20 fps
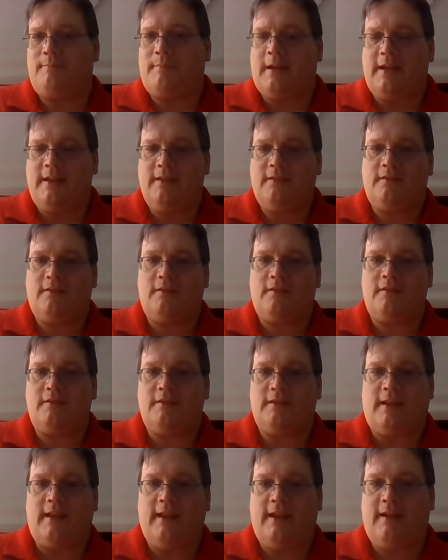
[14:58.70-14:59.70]
by and
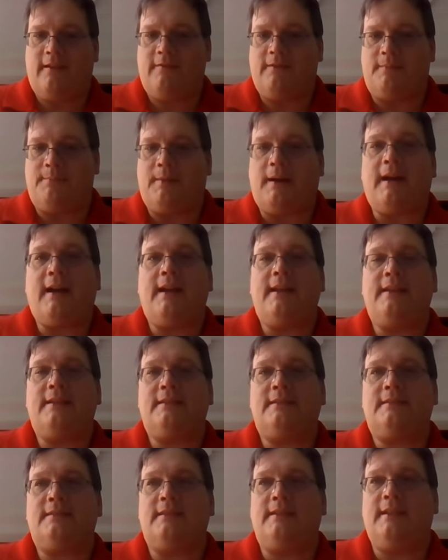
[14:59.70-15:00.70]
large, I have a
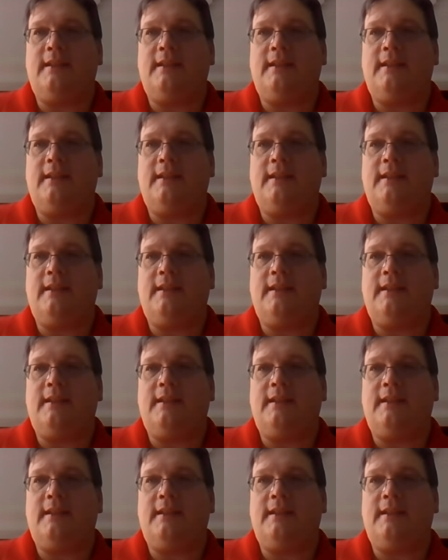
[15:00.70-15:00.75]
bias